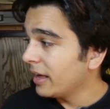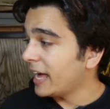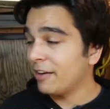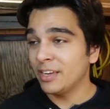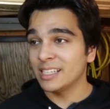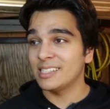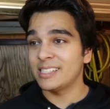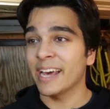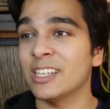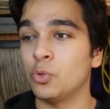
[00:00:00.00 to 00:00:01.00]
having
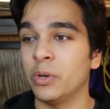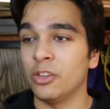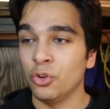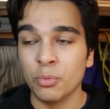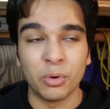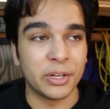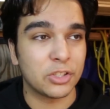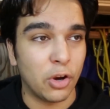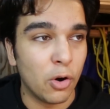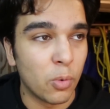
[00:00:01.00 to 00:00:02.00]
sex with
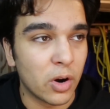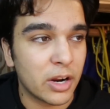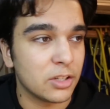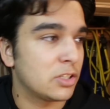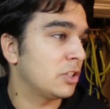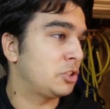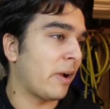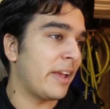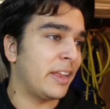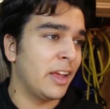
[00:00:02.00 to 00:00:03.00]
numerous coworkers to
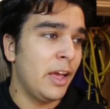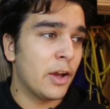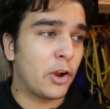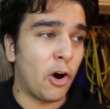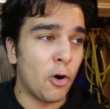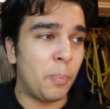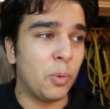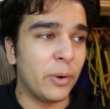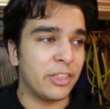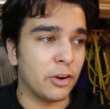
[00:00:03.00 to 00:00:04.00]
try and
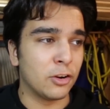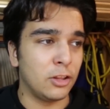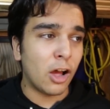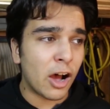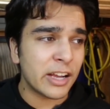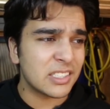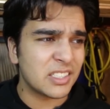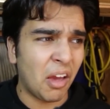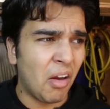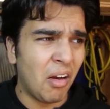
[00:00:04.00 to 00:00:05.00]
cope with her loss.